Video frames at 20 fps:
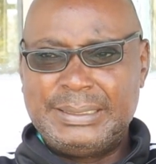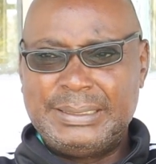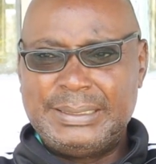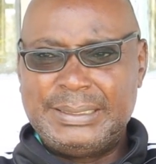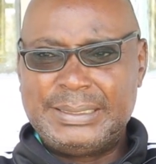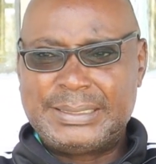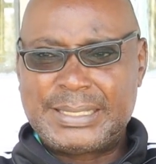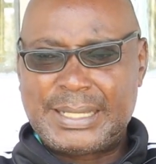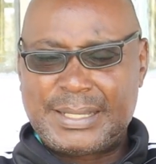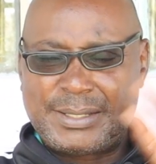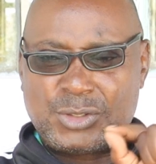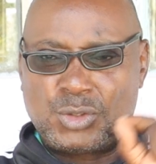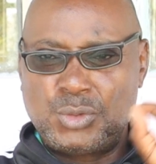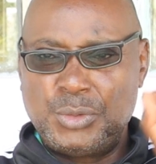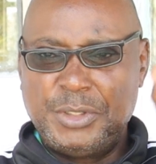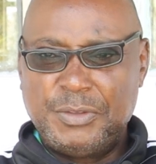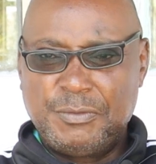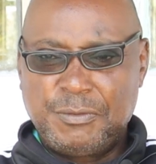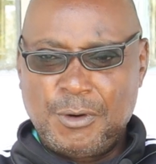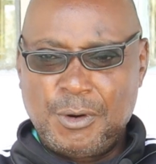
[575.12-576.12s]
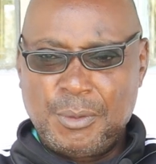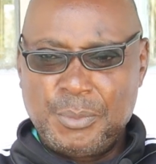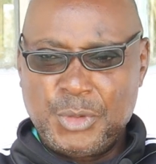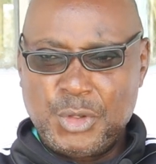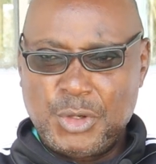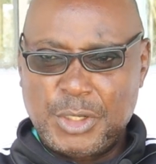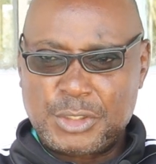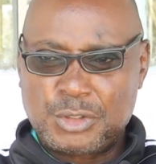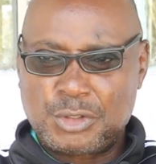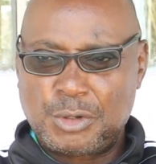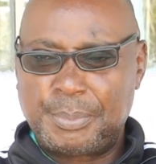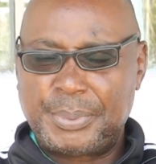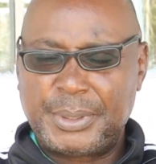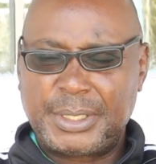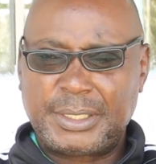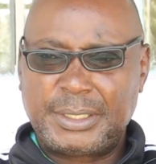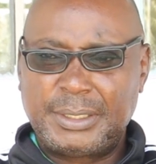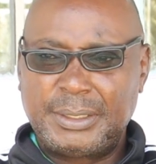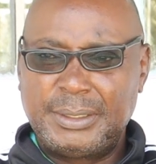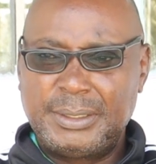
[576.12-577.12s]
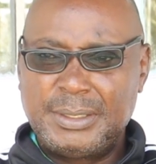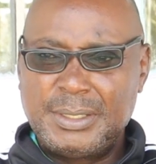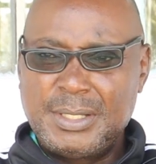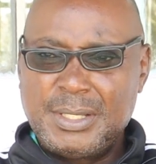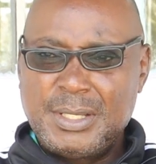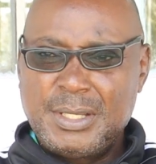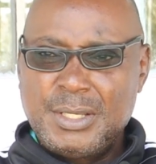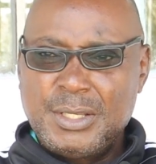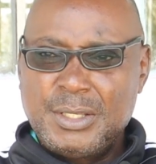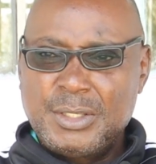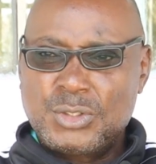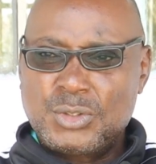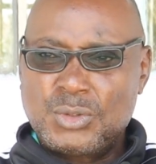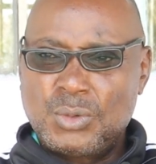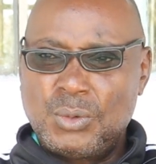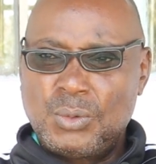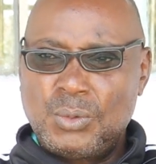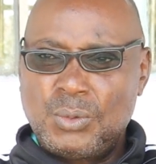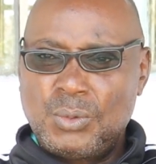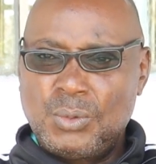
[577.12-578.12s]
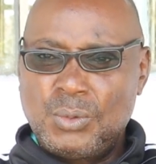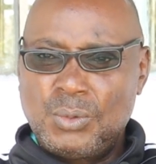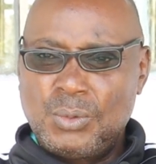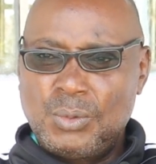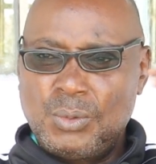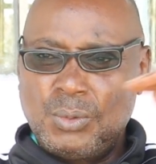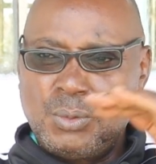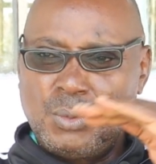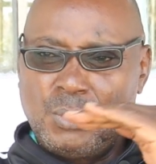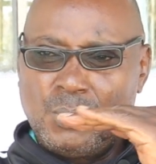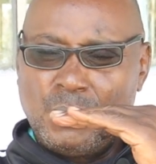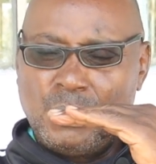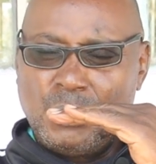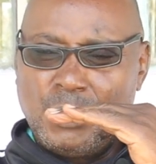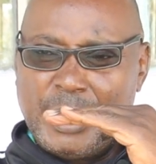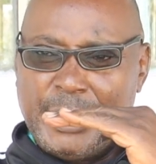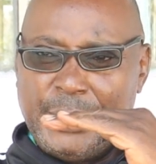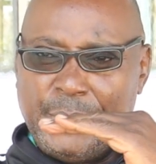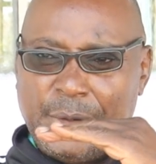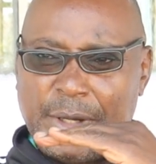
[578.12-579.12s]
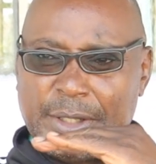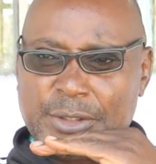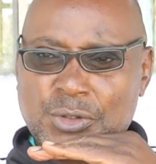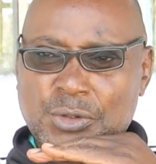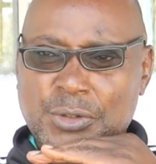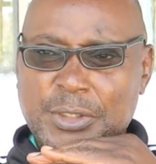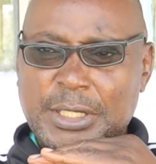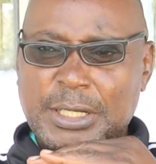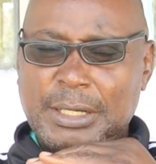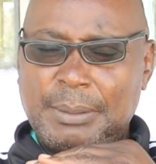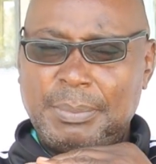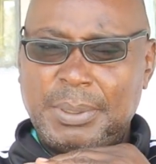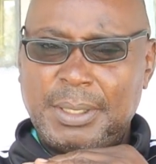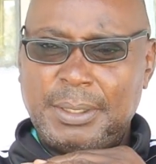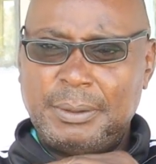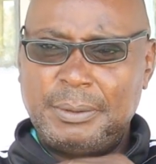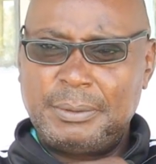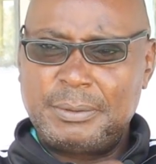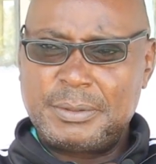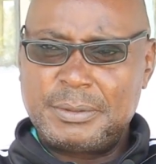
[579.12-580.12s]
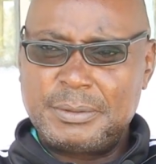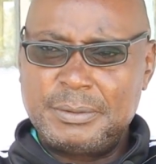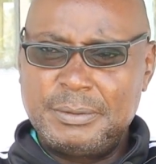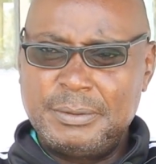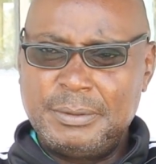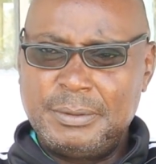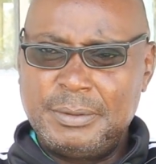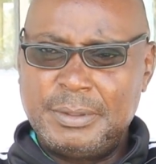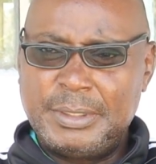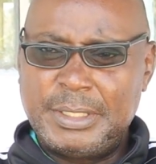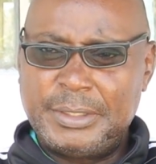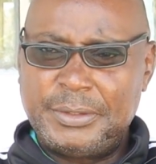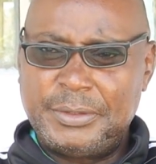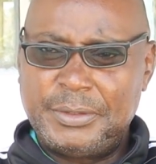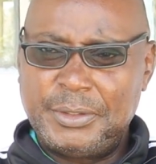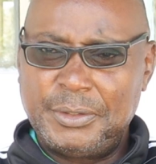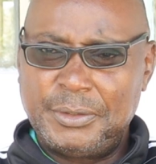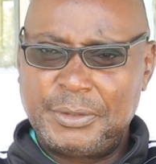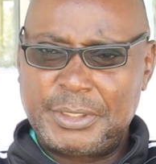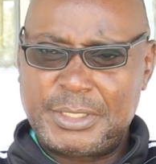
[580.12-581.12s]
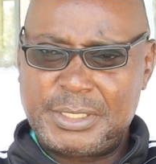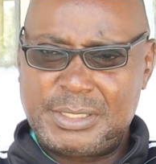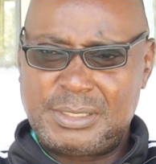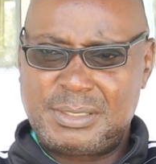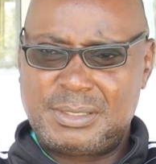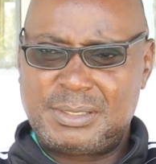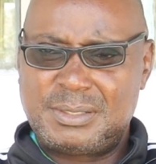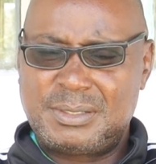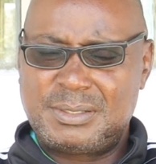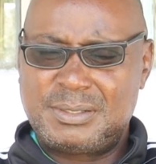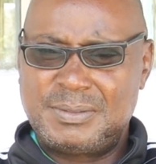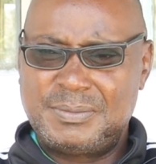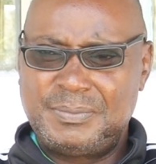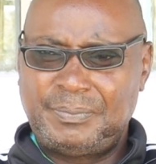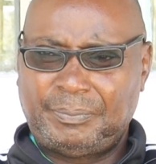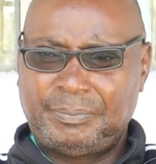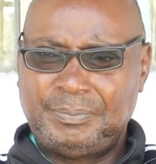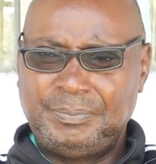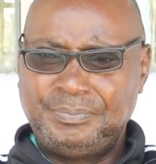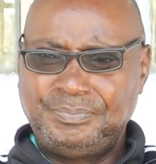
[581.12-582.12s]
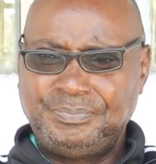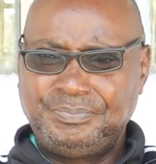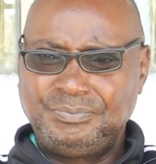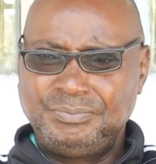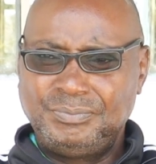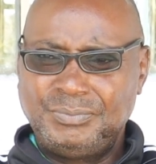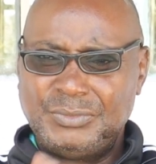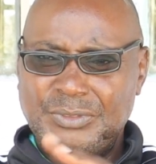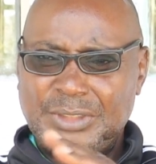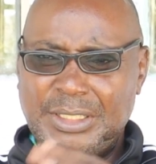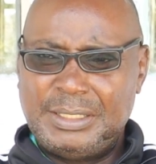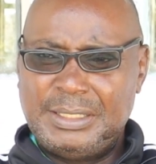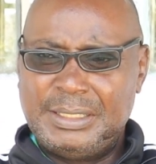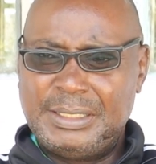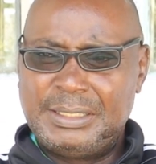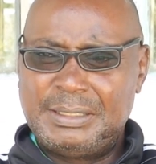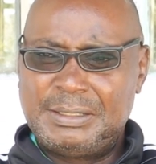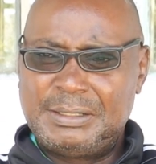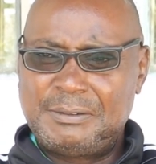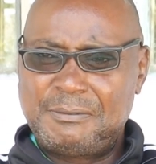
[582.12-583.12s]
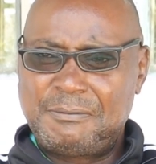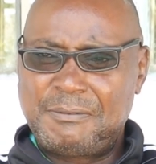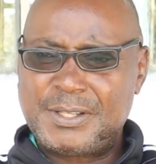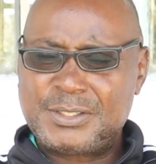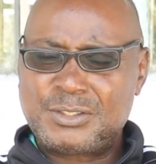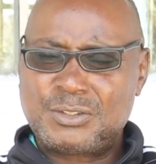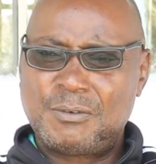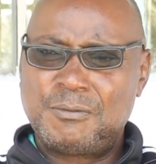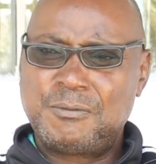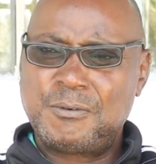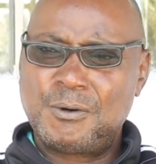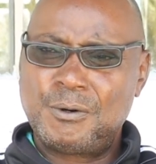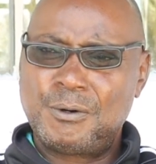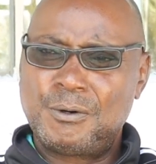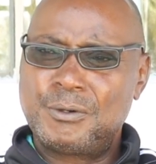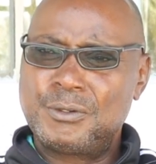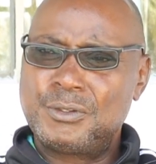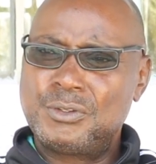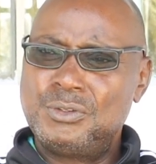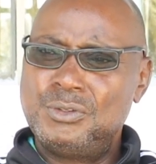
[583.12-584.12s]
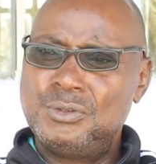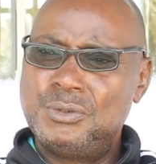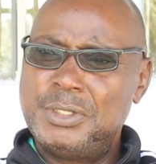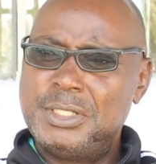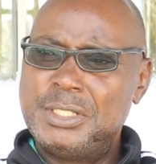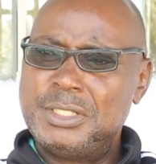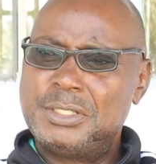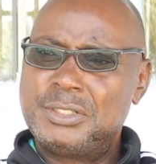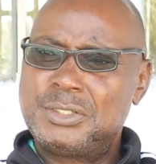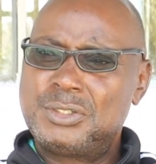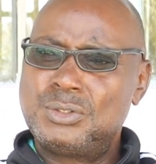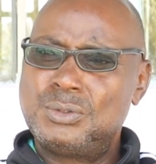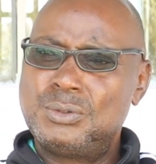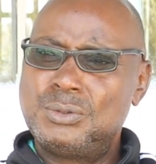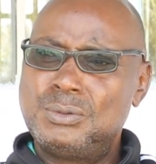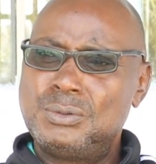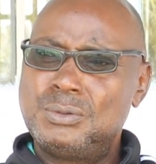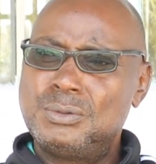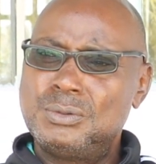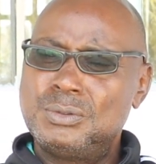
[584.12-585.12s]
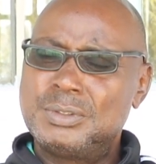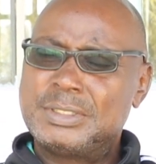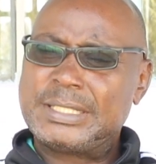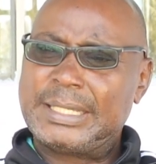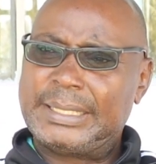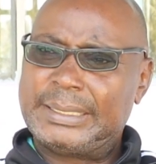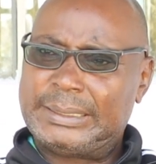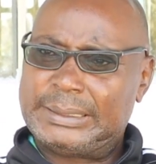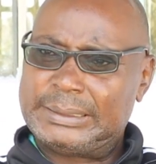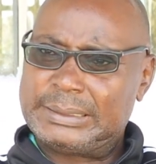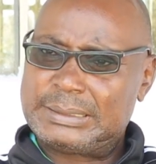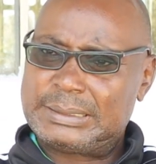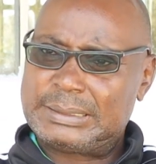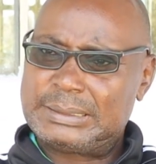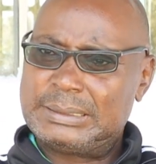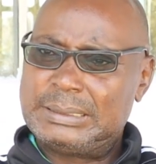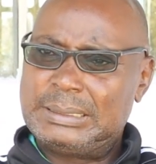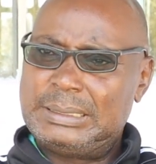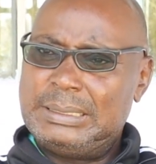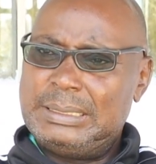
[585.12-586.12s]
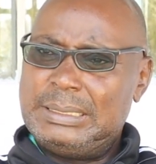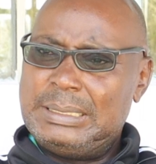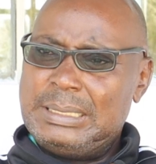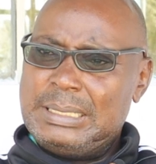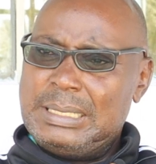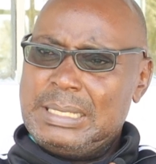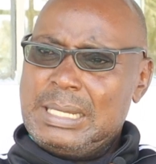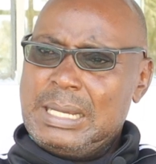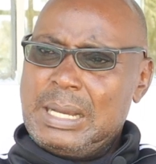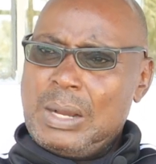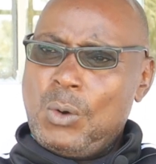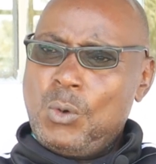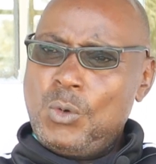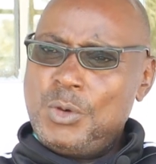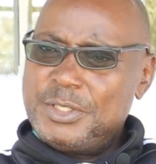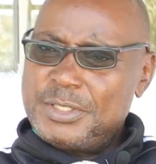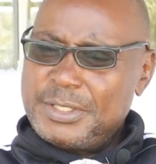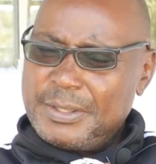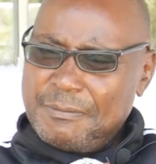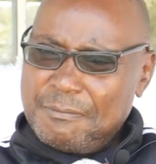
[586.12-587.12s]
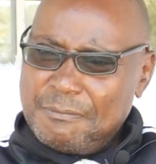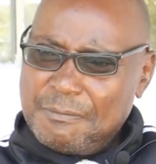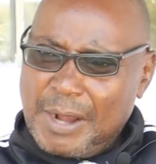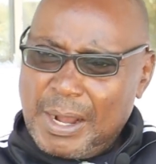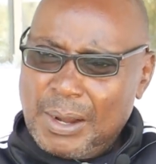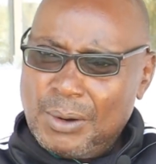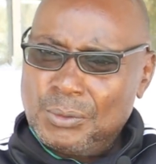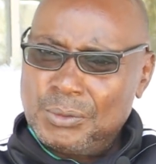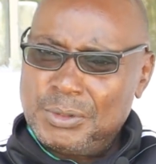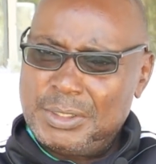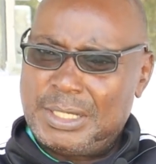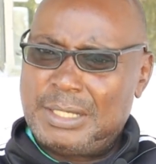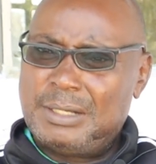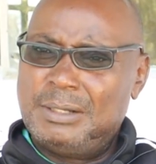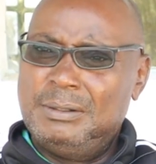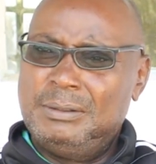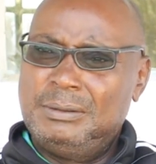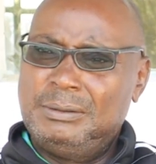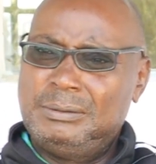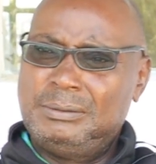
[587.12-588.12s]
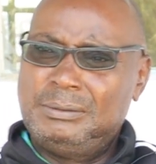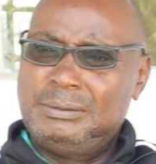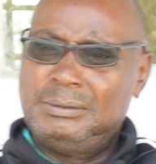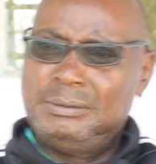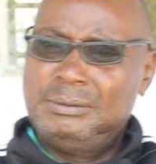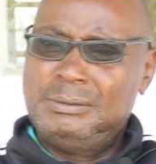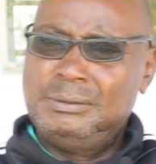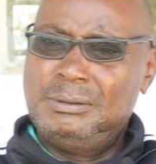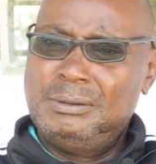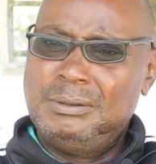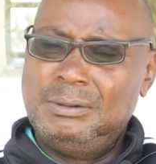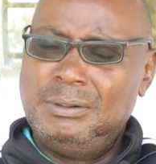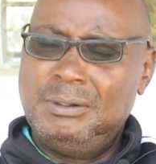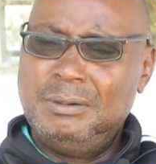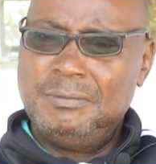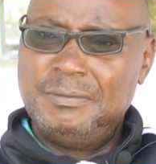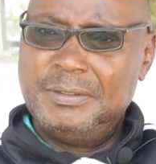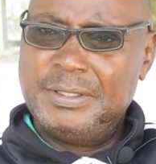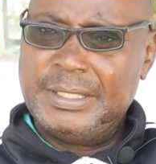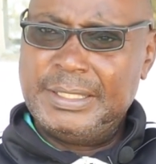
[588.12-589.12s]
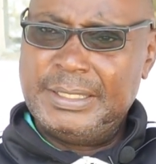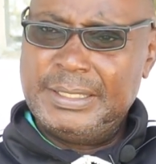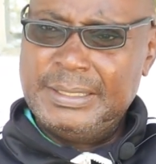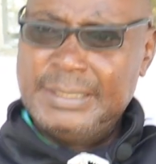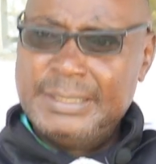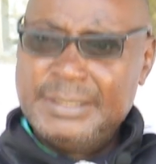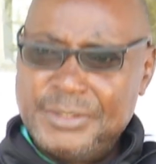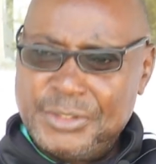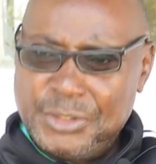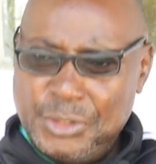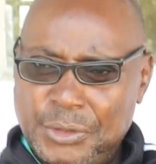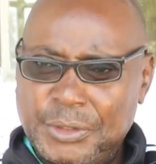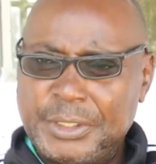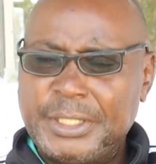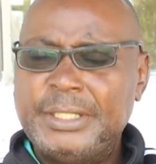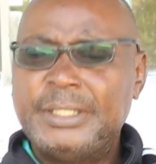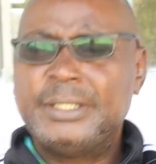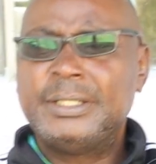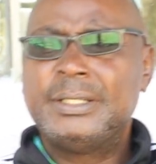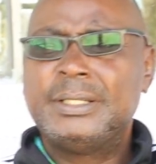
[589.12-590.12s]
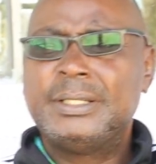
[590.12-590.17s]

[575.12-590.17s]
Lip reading: It has to inform your topic. So when you are talking about the theories, first of all, you need to tell us who is the founder of the theory,